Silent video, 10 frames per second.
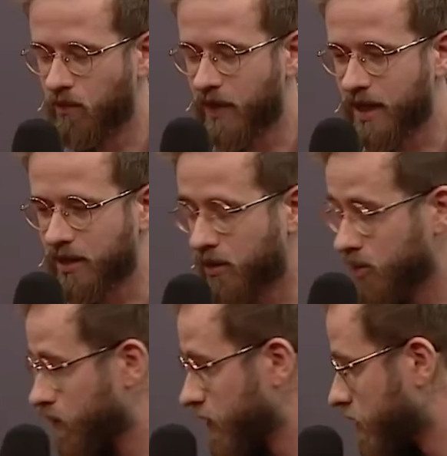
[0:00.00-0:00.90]
electrons
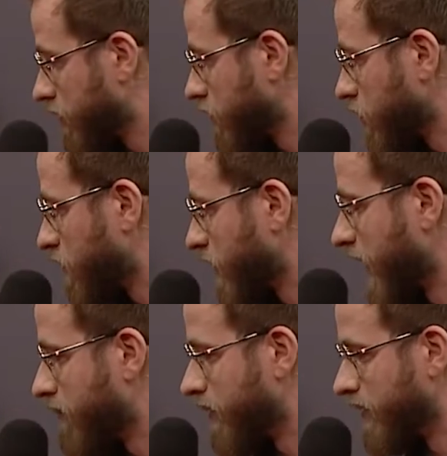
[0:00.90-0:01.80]
which spin
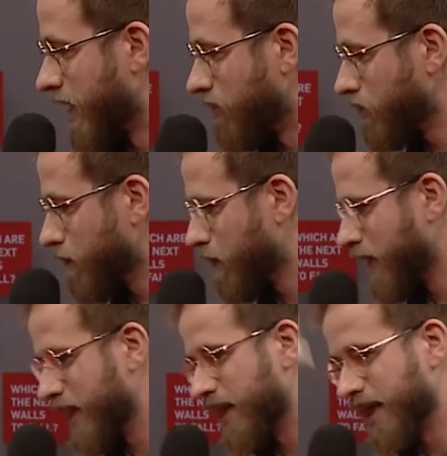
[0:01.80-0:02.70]
up and down,
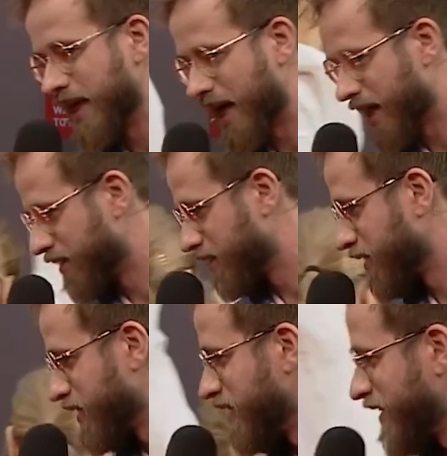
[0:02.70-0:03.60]
and
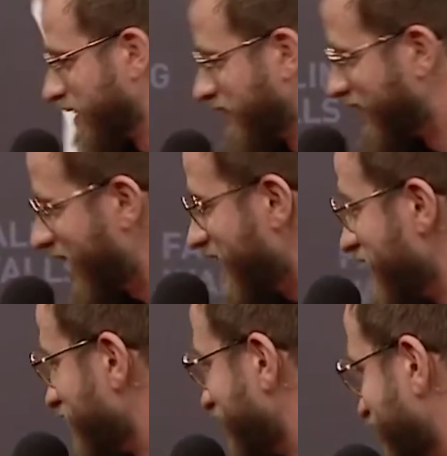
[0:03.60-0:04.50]

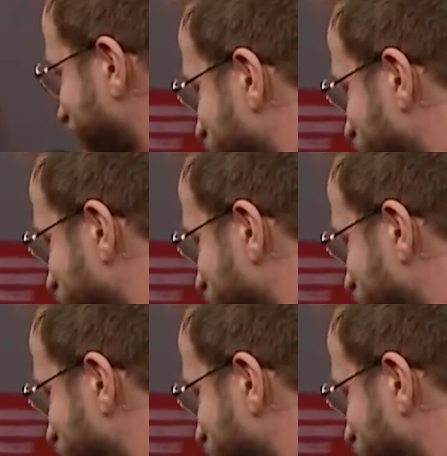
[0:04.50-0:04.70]
these